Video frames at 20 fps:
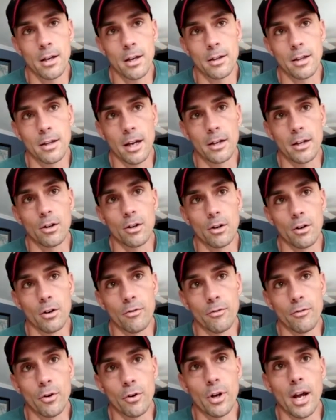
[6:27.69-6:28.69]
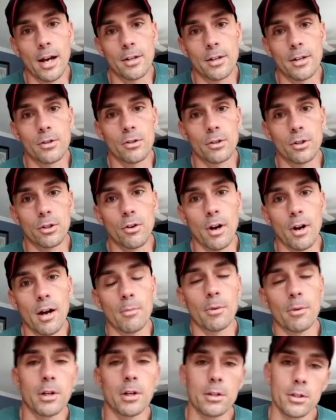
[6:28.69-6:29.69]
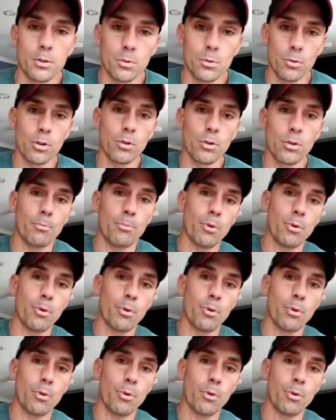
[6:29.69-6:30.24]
that your foot has on the ground, because when you're